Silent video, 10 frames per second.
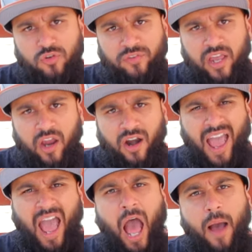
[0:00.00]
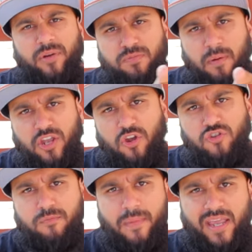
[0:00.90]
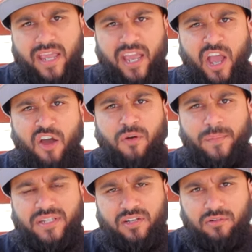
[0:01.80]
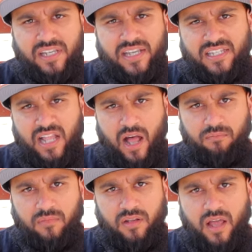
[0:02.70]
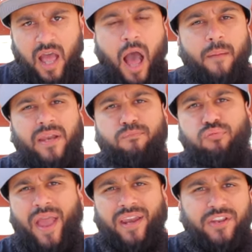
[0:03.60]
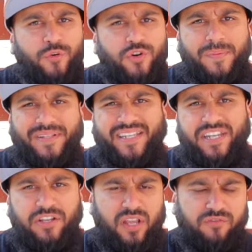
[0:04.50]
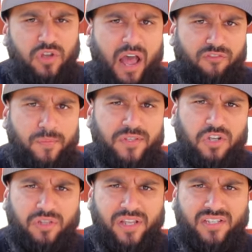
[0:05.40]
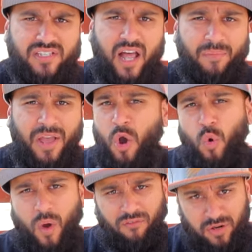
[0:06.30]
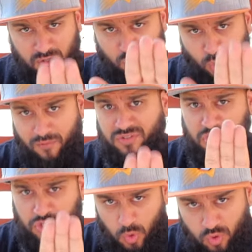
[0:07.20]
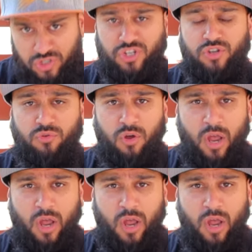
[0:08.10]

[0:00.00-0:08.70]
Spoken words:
over here. How much money are you making from insulting Islam? How many brand endorsements and deals have you got from insulting Islam? Whoever's endorsed you,